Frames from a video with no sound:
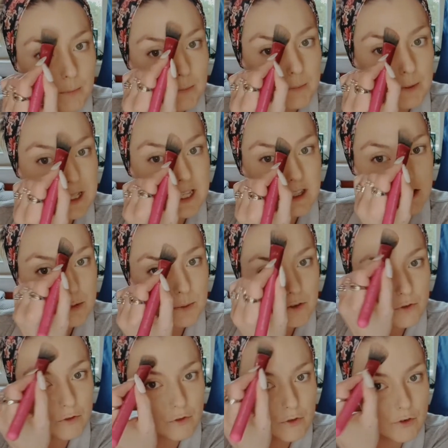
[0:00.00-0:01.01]
but this
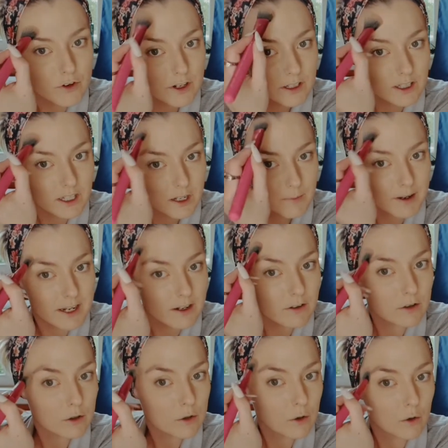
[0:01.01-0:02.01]
one really went
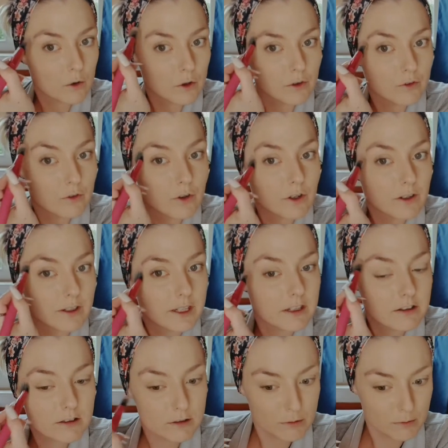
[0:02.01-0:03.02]
on really
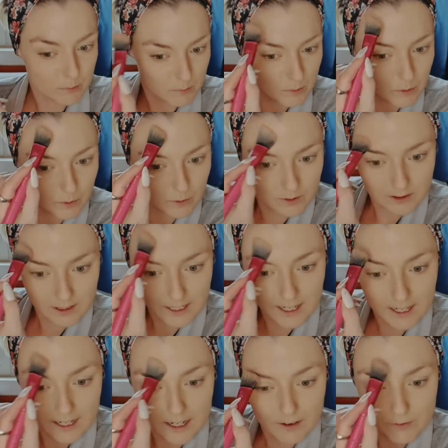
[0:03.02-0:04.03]
smoothly,
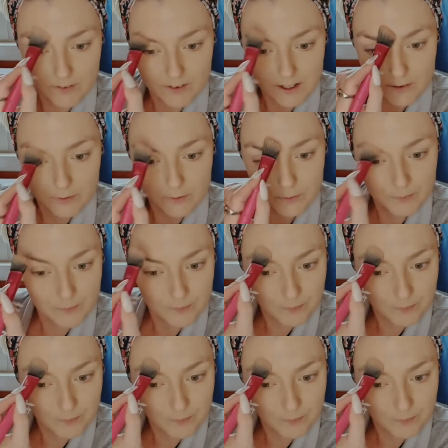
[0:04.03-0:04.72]
and I feel